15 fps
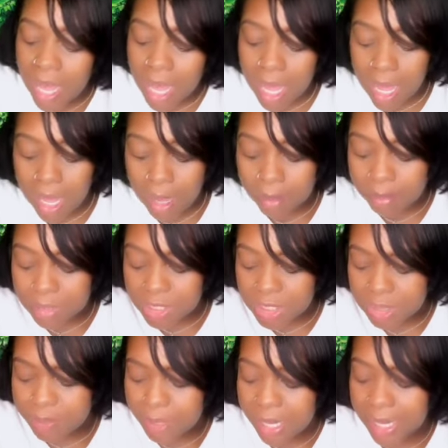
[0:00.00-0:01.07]
Um,
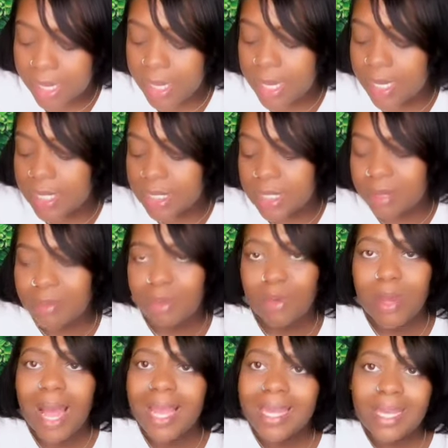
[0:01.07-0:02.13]
just plain cut and
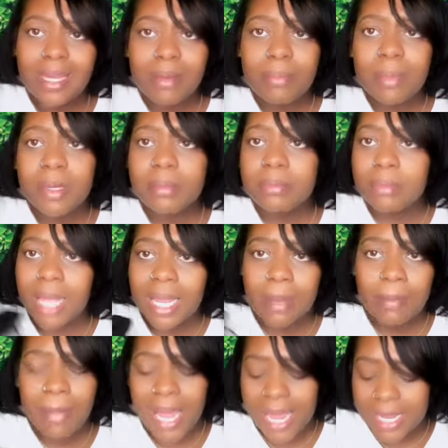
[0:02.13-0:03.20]
simple. I keep like a
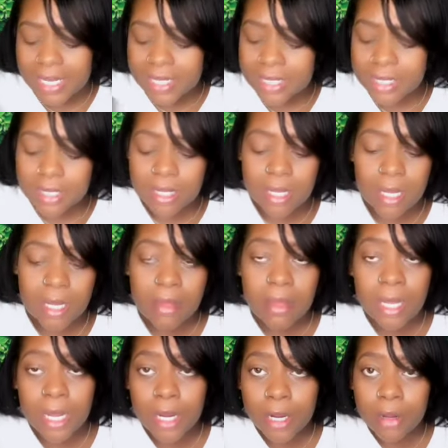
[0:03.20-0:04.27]
mask in
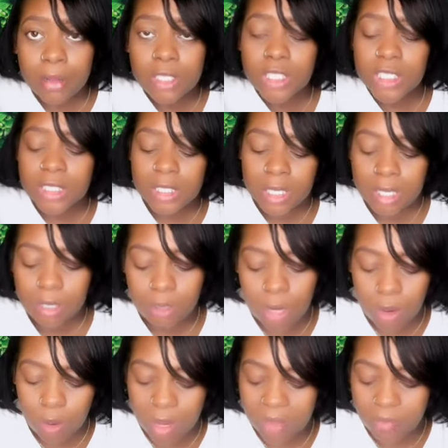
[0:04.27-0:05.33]
there just, in, you
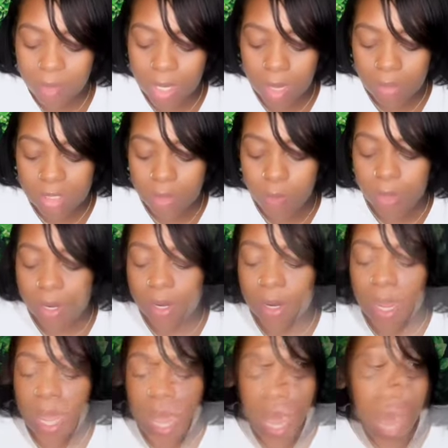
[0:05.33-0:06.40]
know, if we go somewhere.
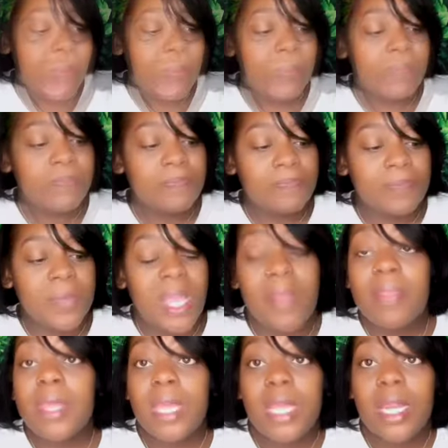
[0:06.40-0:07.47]
Um,
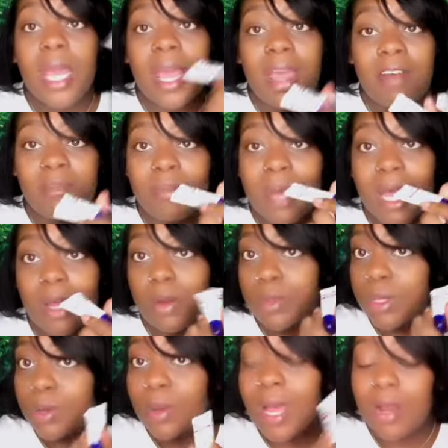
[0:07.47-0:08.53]
and then I have my own
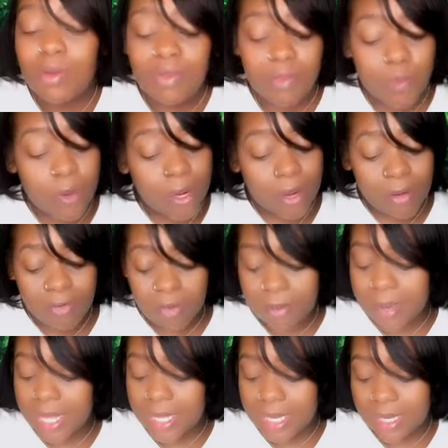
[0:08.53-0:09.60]
little Aquaphor for
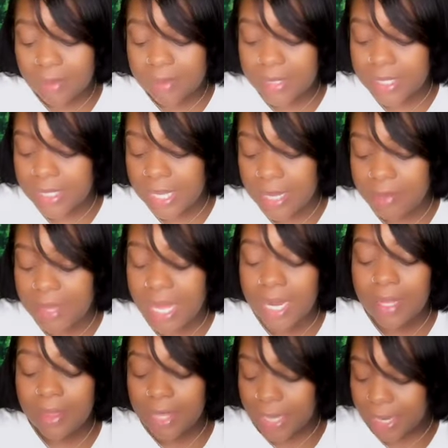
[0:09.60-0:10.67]
my lips. Keep that
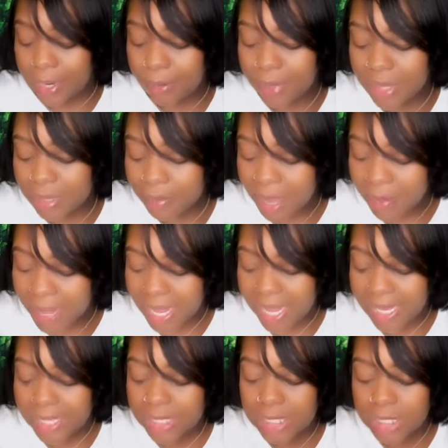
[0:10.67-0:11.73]
in there with my
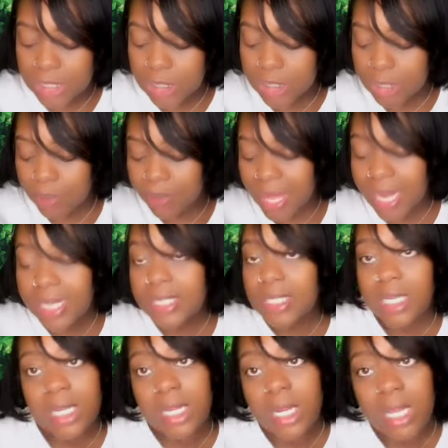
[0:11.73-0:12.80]
mask. So that is
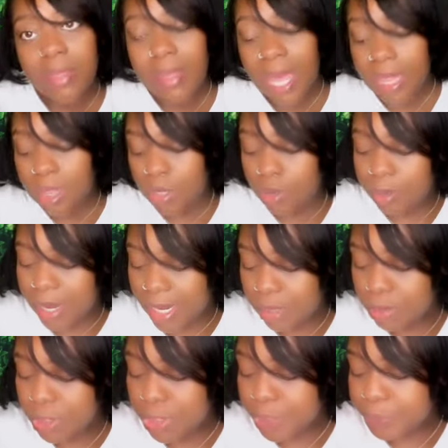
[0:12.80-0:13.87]
it in that little
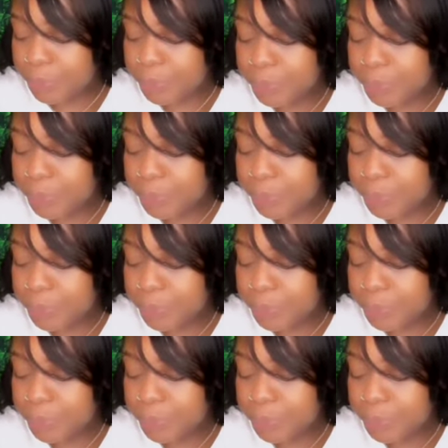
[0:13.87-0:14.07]
pouch.